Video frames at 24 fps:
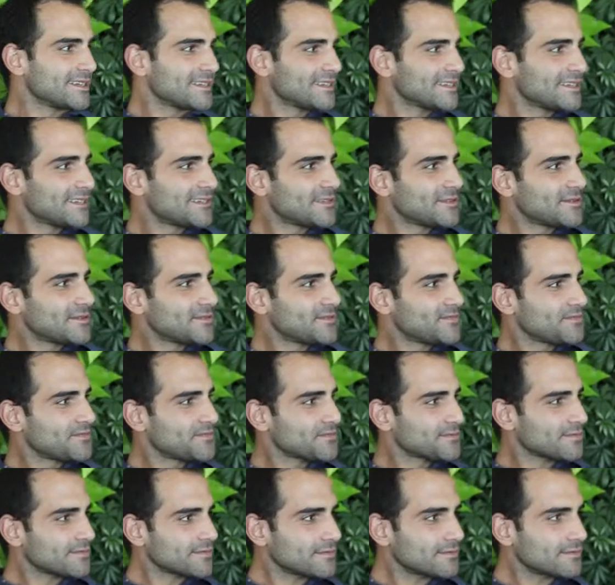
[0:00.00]

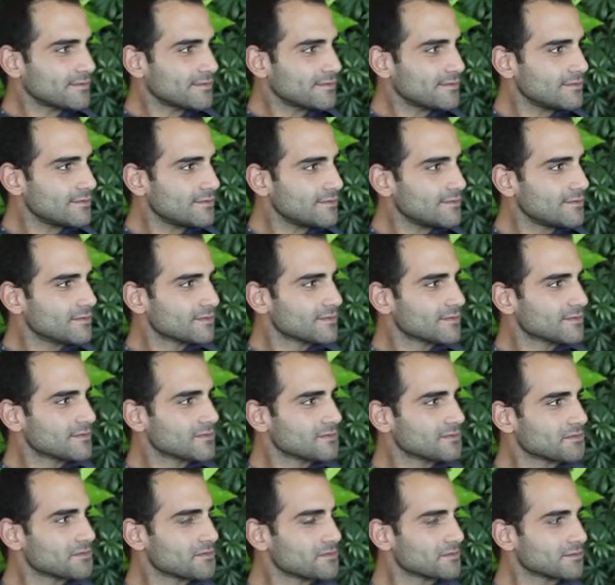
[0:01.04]

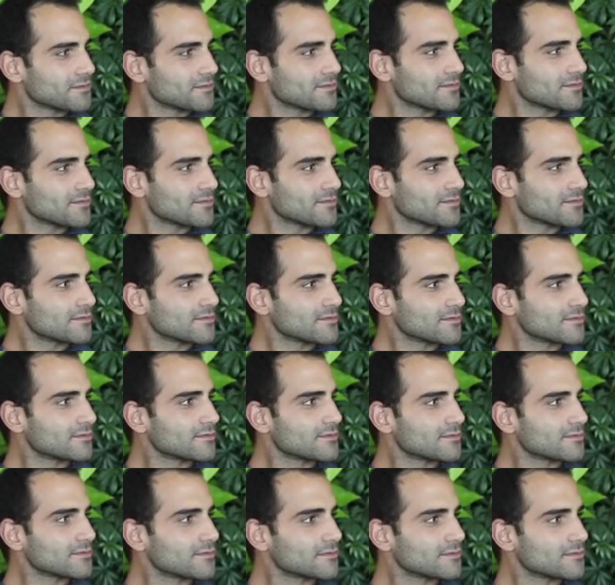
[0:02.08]

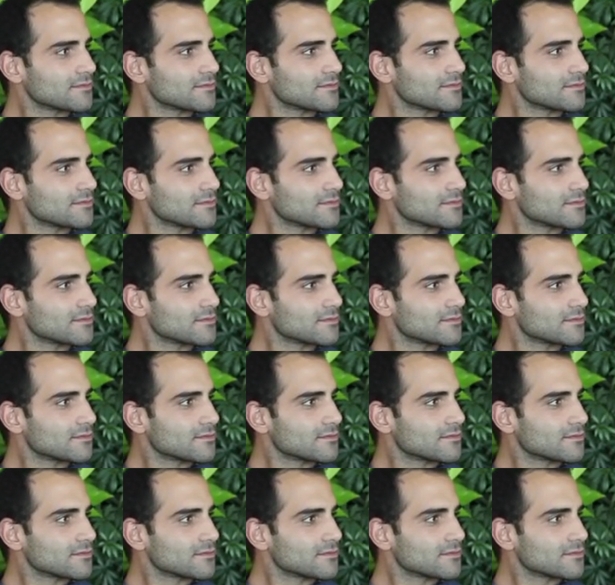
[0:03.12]

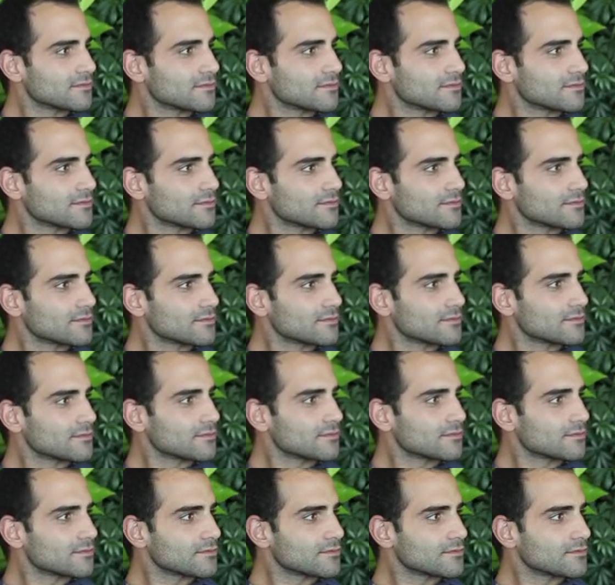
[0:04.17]

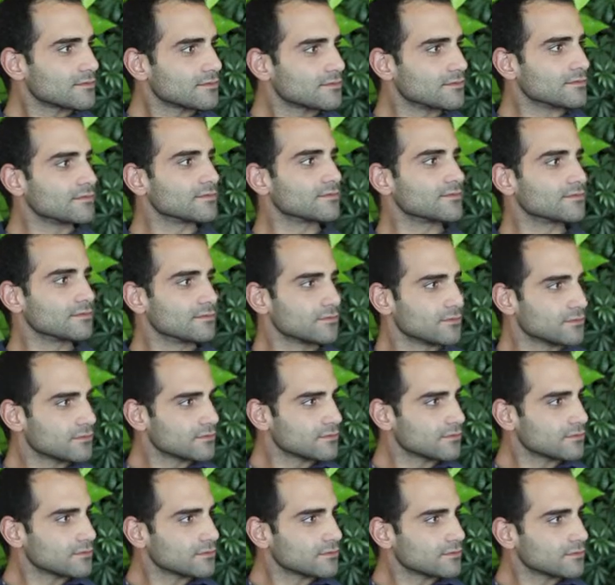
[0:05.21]

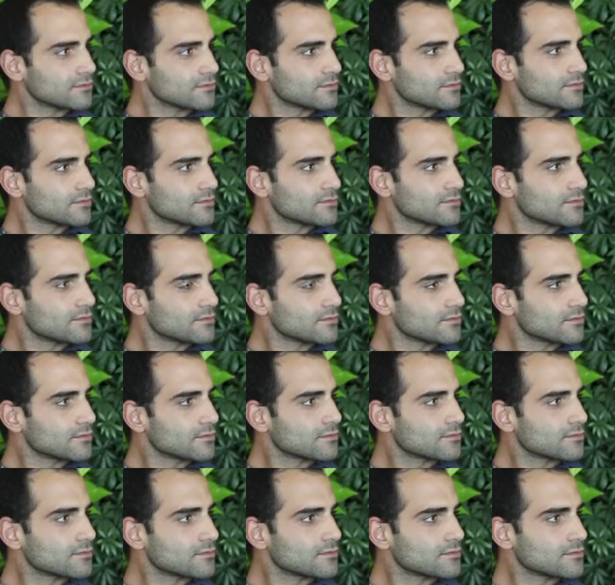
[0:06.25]

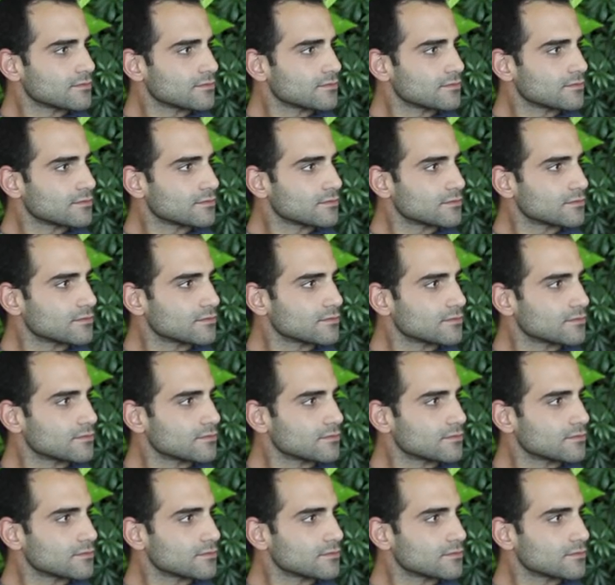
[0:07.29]
This person isn't speaking.